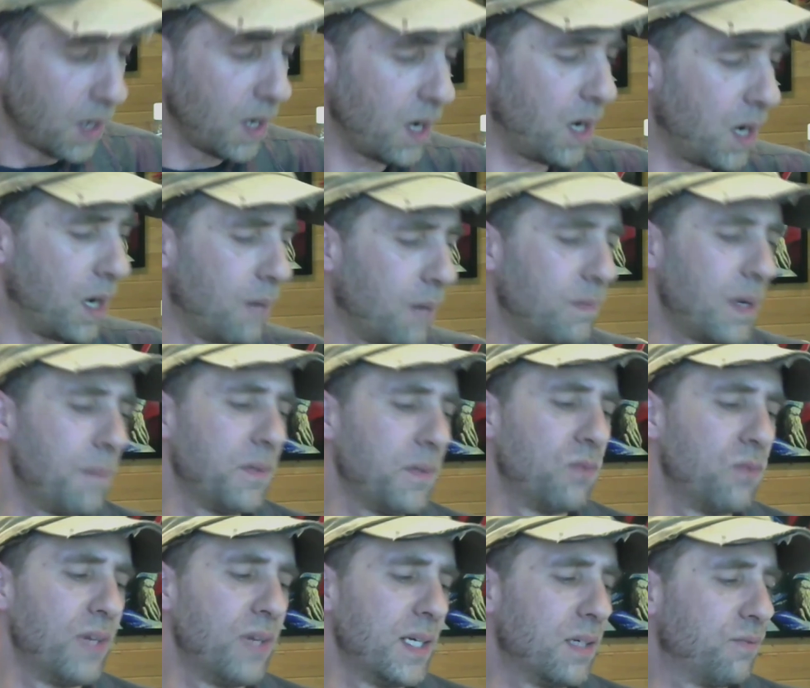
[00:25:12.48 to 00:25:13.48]
let me
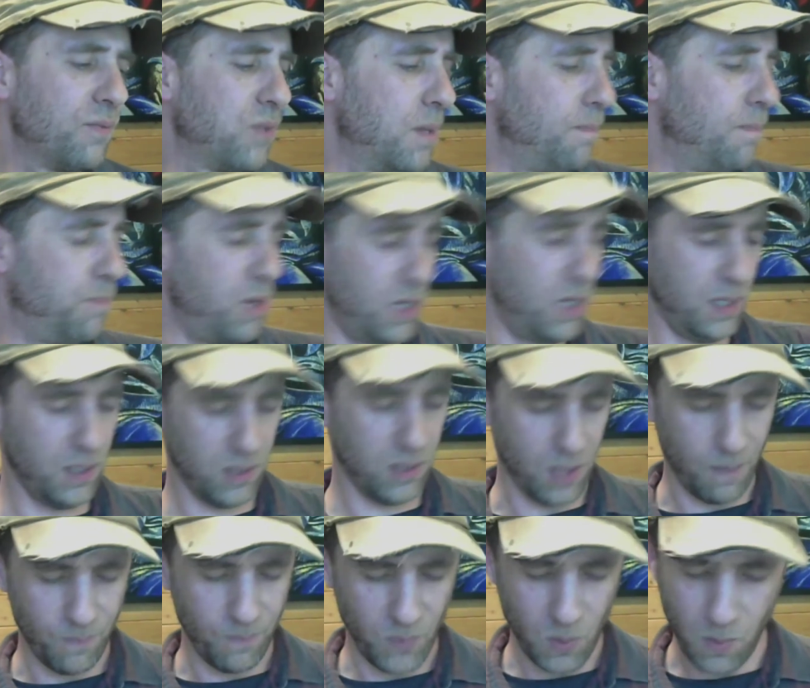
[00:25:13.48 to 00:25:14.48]
read it for the book, because
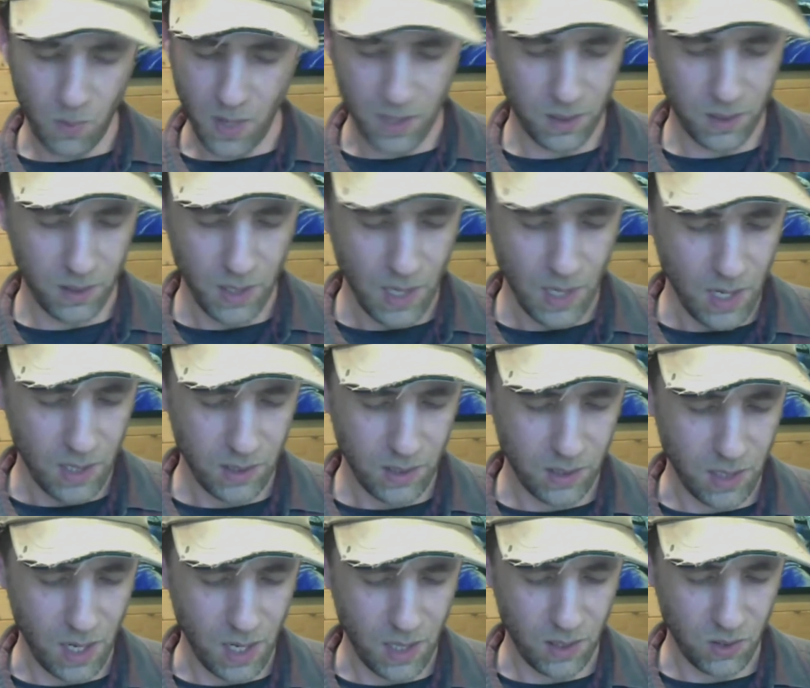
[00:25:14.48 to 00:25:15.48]
I'm always
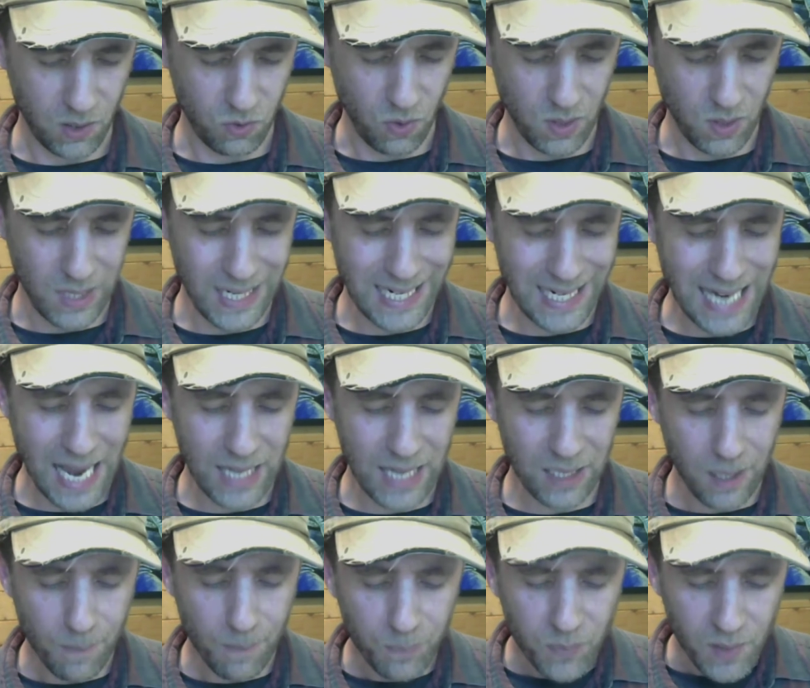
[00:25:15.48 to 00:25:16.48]
saying this wrong,
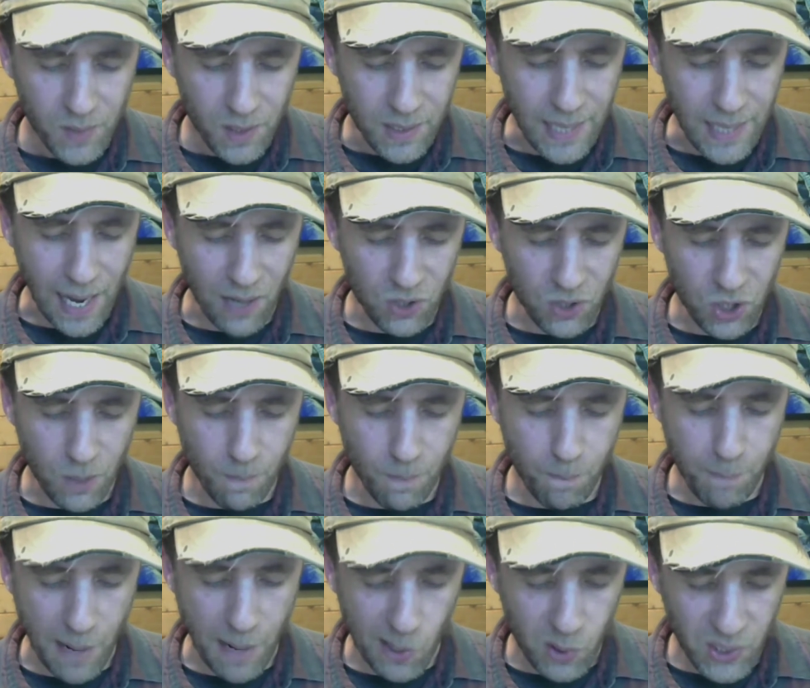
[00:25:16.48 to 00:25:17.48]
Lynette
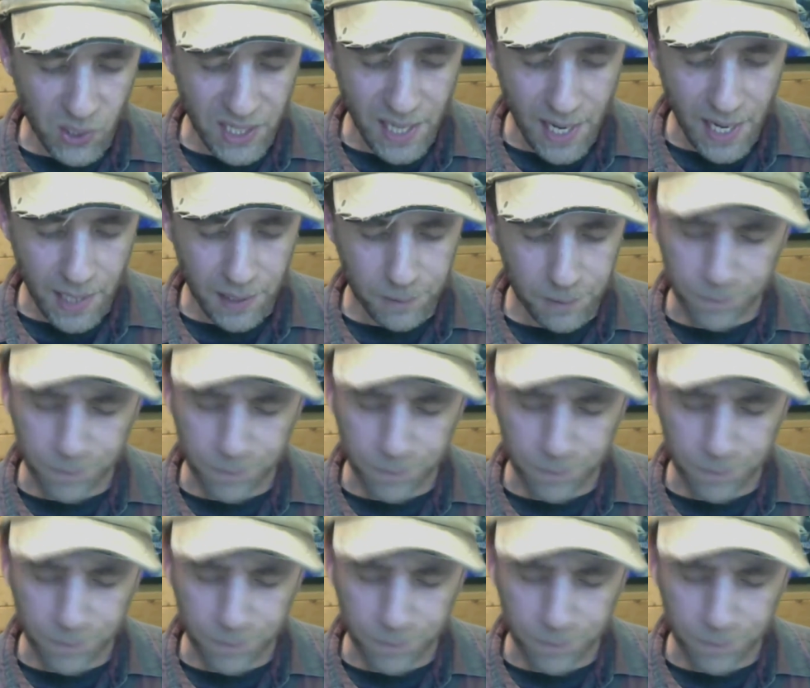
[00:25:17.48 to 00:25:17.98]
Yaudin-Balquier.